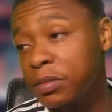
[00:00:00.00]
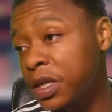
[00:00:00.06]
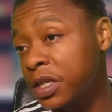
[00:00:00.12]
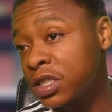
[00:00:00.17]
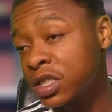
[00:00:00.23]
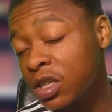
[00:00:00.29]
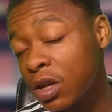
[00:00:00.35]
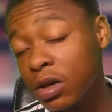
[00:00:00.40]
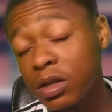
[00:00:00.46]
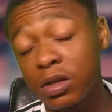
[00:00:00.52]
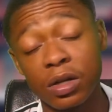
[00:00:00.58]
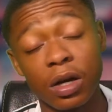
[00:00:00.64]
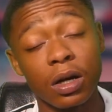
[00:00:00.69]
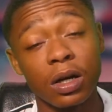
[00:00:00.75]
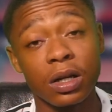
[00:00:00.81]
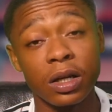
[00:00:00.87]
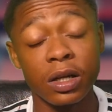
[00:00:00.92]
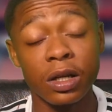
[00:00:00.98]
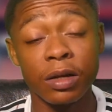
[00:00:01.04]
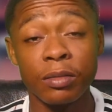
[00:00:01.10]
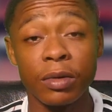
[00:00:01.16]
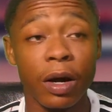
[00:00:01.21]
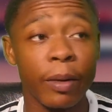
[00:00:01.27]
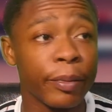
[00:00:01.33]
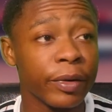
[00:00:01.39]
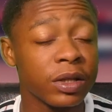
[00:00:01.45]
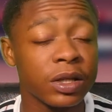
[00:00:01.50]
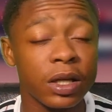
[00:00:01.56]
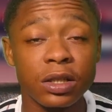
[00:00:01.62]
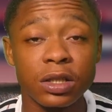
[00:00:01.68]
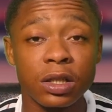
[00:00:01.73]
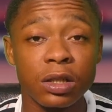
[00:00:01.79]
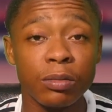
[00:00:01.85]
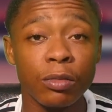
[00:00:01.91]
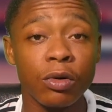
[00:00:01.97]
There's some younger than him that are
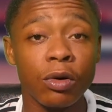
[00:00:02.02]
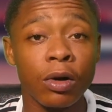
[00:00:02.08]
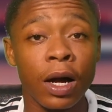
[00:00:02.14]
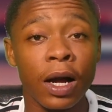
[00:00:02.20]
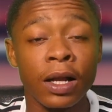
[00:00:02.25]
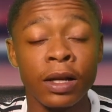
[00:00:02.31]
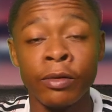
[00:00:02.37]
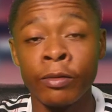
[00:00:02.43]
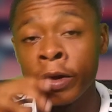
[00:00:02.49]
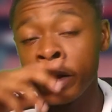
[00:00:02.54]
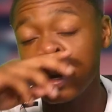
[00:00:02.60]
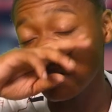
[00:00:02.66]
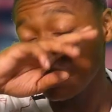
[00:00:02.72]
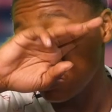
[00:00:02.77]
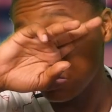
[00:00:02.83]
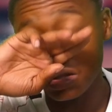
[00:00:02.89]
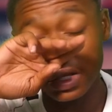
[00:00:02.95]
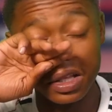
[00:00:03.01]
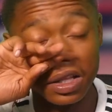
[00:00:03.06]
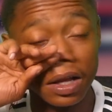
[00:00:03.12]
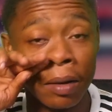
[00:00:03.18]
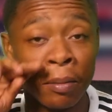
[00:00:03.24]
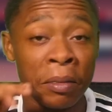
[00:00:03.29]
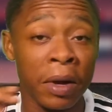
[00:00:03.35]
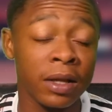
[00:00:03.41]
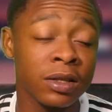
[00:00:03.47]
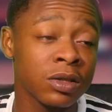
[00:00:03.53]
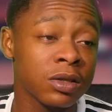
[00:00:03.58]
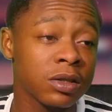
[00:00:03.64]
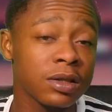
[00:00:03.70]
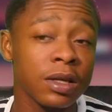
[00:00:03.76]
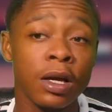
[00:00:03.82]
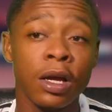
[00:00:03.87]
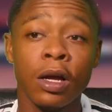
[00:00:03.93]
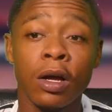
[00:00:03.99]
potentially more highly rated, not that that matters.